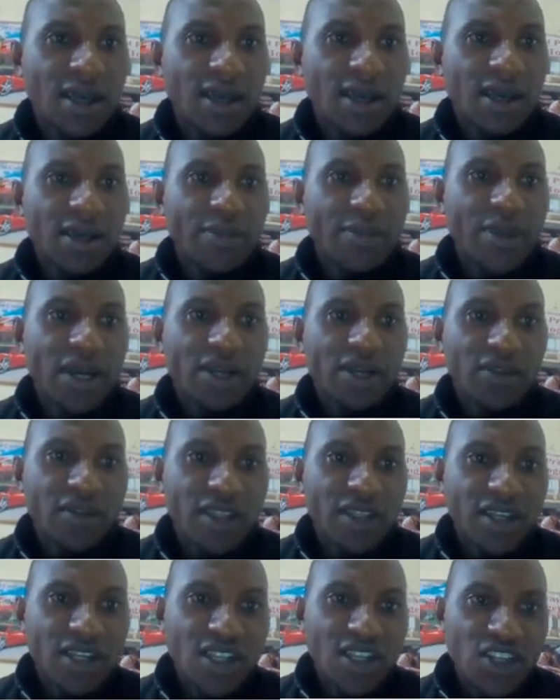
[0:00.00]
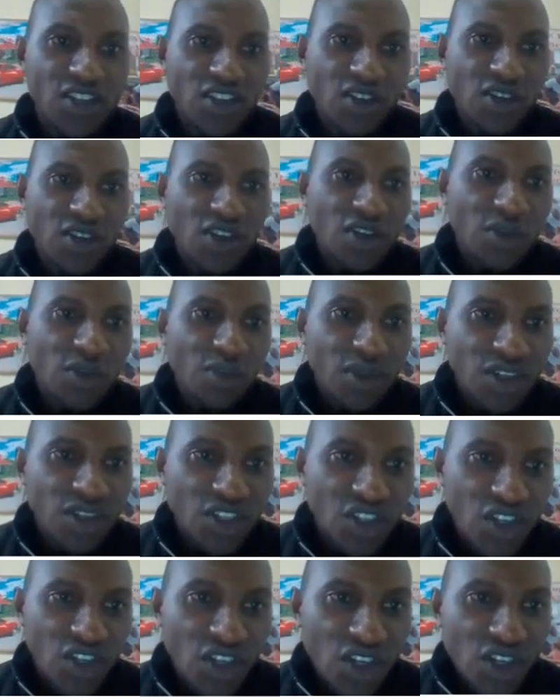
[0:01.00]
part of the DC
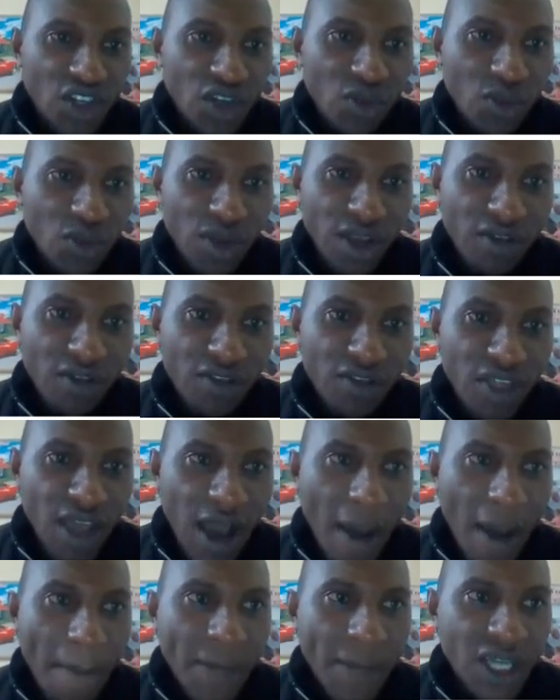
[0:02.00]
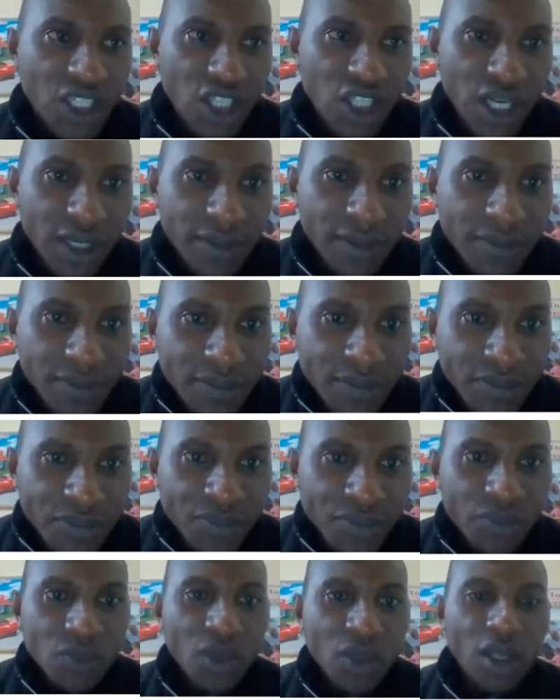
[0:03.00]
machine, we have the armature.
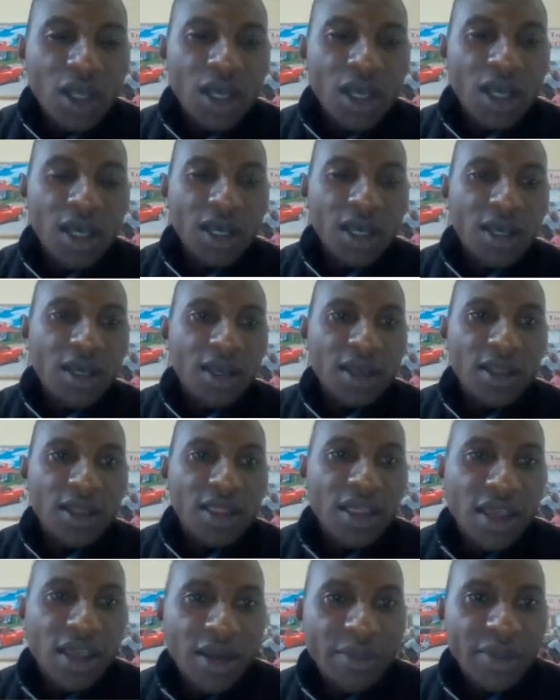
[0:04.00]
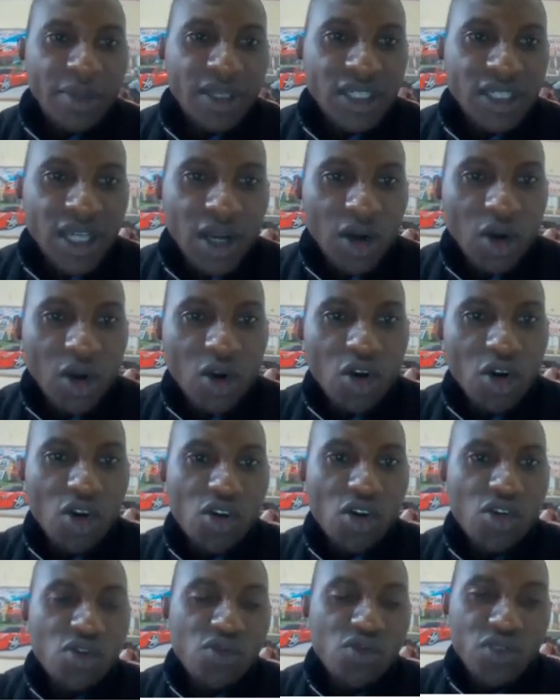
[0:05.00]
The armature
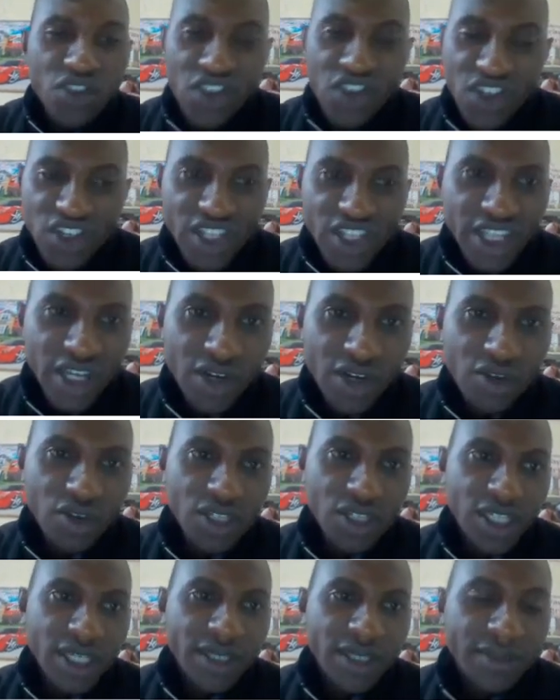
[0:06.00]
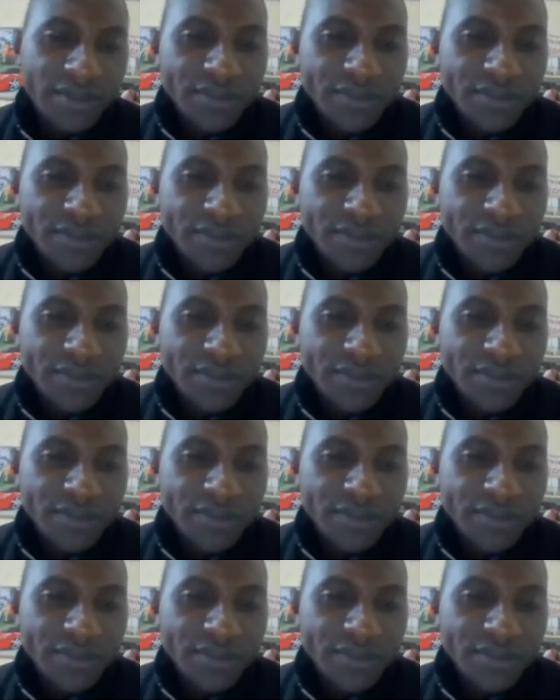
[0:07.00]
core, which is the rotor.